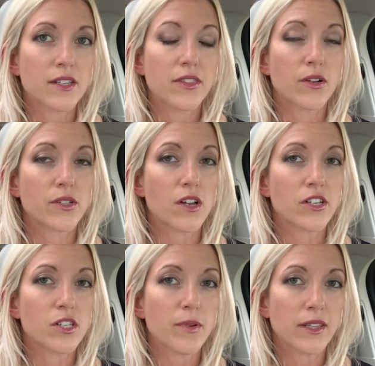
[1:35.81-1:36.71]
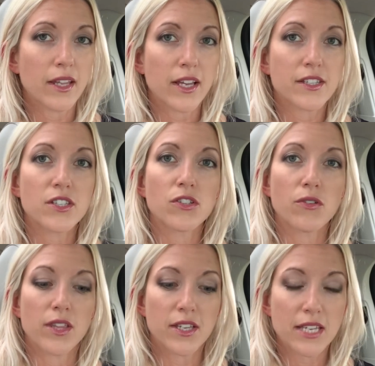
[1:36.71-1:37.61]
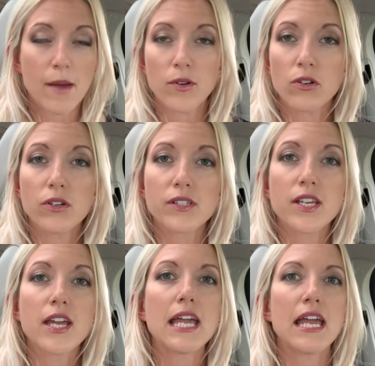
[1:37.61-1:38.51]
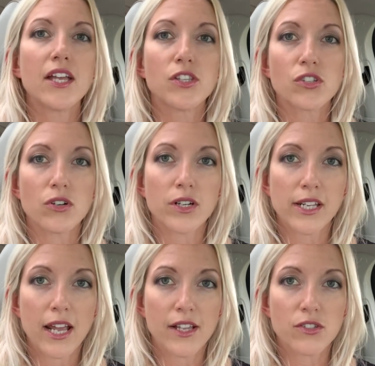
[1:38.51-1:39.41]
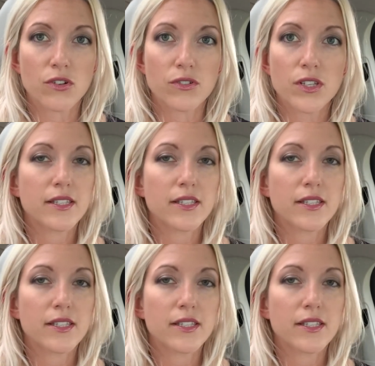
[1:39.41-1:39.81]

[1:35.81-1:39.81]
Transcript: There has also been links to these chemicals in certain cancers.